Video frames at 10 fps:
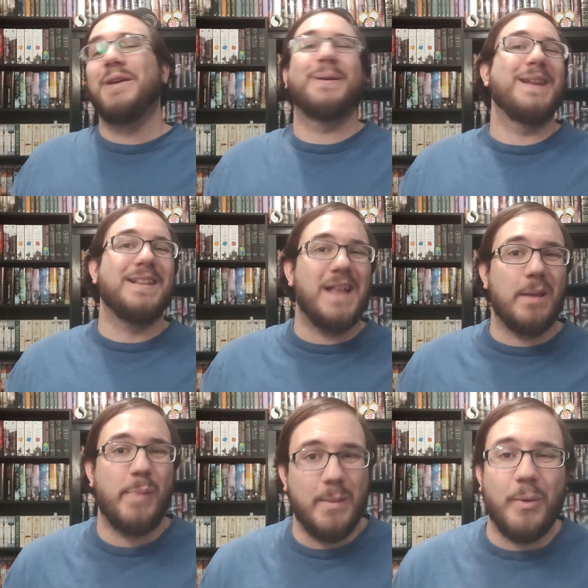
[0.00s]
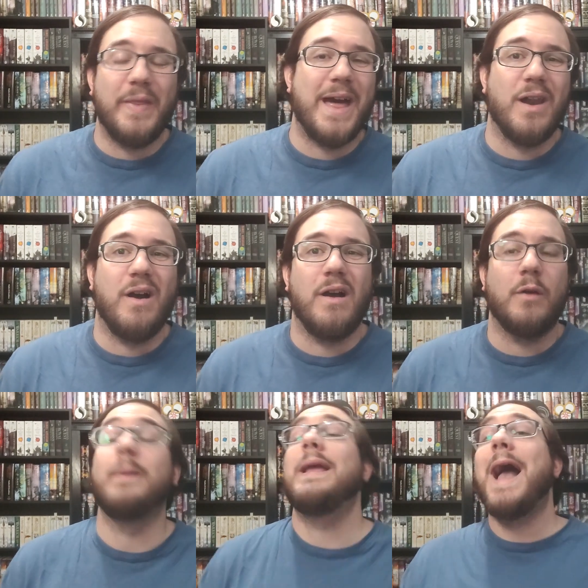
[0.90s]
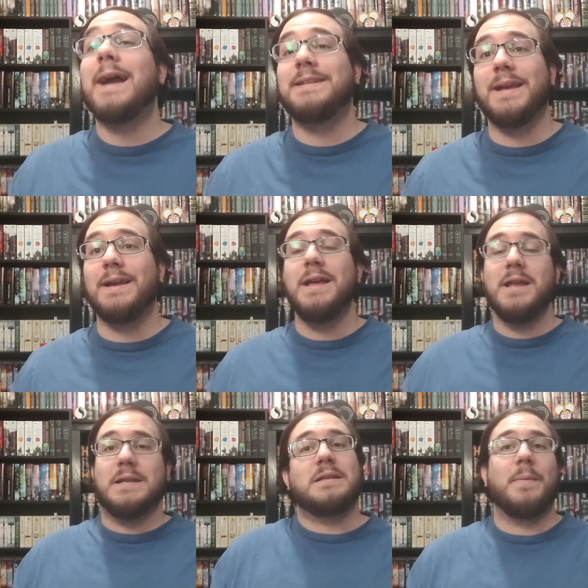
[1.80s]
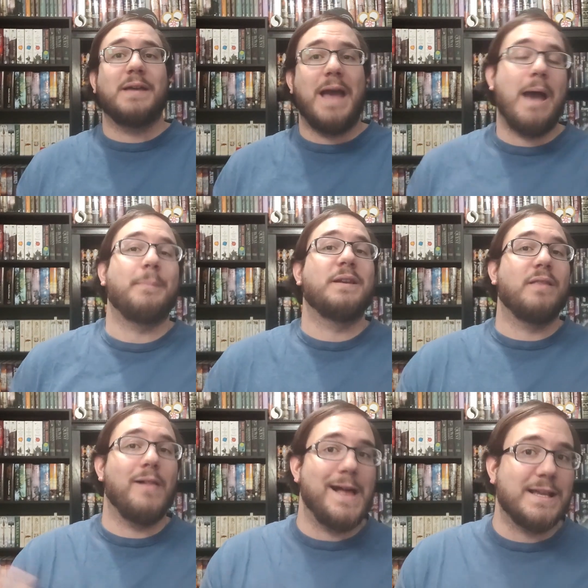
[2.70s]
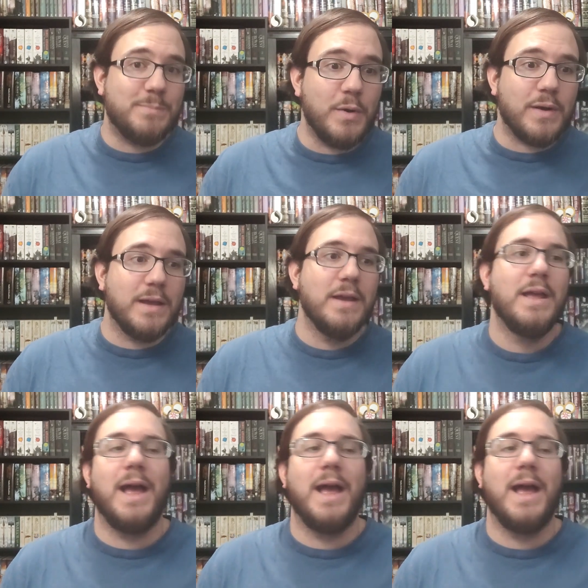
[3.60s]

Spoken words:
you're getting a lot of people that are reacting to something that happened in the last book,